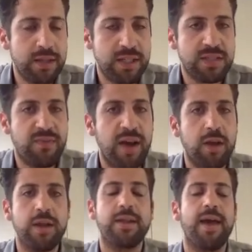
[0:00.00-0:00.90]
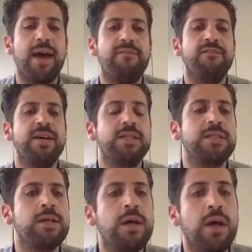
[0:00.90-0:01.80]
this violet
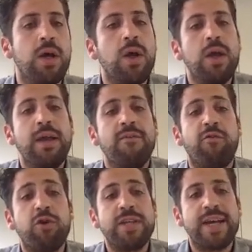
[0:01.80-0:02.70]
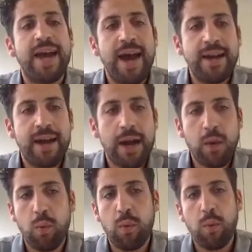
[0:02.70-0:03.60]
effect. For the
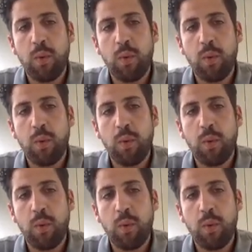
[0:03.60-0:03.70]
canine,